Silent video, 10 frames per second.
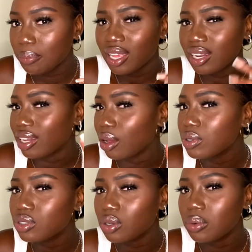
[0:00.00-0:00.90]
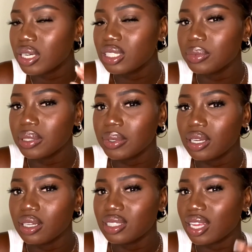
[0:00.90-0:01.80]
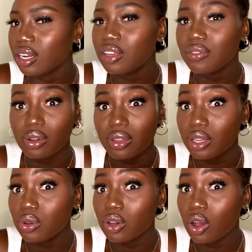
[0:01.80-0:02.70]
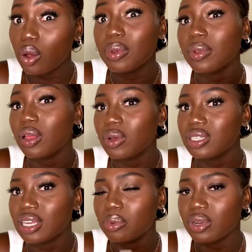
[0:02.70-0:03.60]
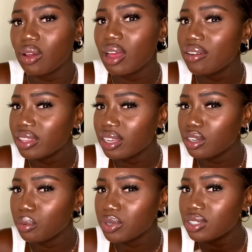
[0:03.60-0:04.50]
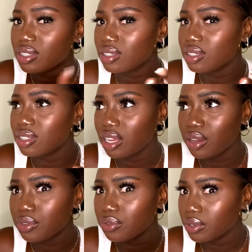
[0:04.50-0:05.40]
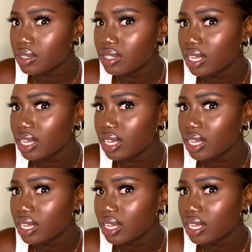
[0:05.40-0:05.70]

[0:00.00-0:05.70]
And that was so weird to me because I didn't even know that you could call people on WhatsApp without having their numbers saved first.